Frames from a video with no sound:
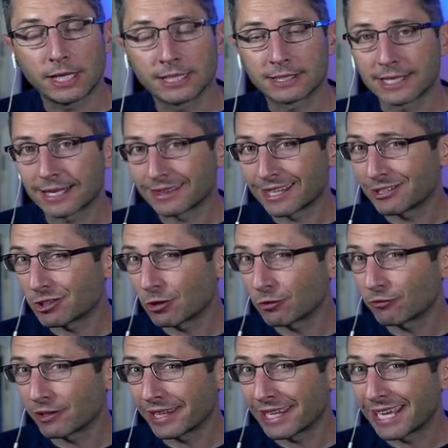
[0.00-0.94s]
It's that they
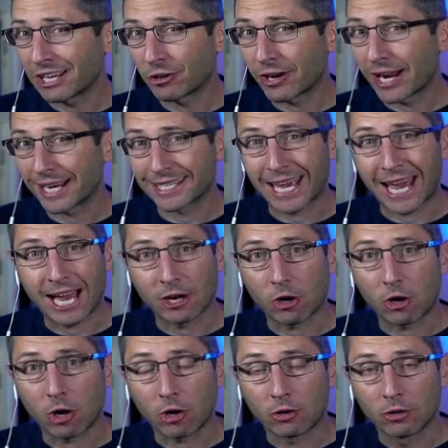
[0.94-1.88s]
don't really interact at
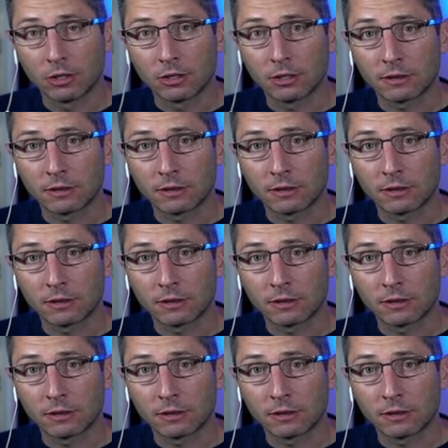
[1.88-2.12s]
all.